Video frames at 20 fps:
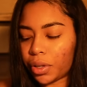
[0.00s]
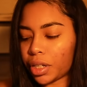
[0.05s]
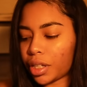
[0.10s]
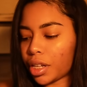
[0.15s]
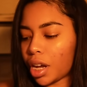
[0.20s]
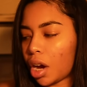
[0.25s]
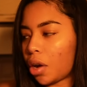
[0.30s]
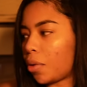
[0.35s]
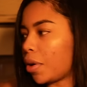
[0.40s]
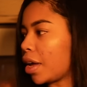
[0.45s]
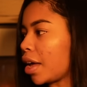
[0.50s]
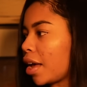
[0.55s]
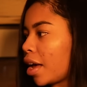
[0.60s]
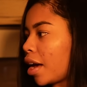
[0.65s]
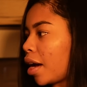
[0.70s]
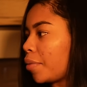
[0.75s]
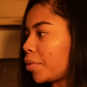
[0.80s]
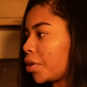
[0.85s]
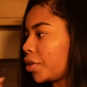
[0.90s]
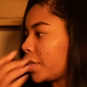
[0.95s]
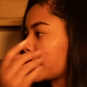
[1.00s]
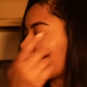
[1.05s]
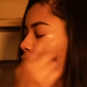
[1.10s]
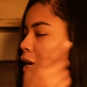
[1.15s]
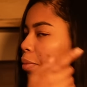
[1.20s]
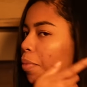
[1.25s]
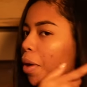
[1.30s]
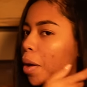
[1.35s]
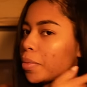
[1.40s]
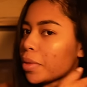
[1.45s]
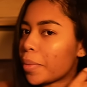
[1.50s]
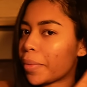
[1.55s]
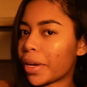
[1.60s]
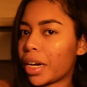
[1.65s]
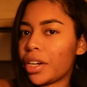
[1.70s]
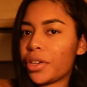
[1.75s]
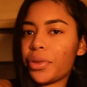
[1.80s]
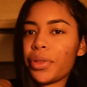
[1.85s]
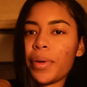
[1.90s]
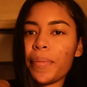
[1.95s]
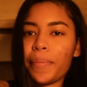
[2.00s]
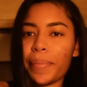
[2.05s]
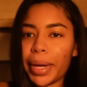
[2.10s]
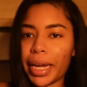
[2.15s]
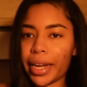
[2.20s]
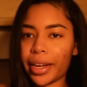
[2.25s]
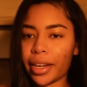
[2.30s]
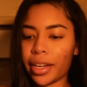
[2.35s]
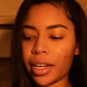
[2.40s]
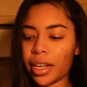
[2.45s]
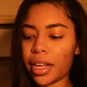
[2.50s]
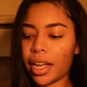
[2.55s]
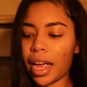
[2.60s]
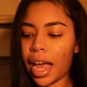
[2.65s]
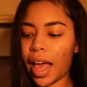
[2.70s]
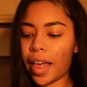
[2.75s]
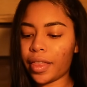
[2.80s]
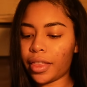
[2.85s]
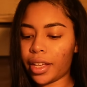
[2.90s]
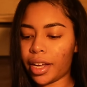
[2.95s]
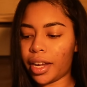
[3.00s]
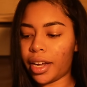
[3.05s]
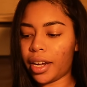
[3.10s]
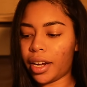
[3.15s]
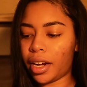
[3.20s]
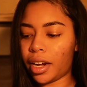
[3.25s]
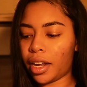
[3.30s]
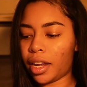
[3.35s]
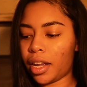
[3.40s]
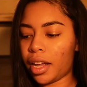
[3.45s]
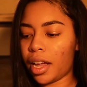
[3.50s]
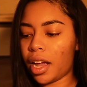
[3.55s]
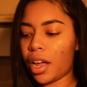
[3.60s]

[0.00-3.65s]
So I'm doing these cake pops. I'm gonna do them pink, and then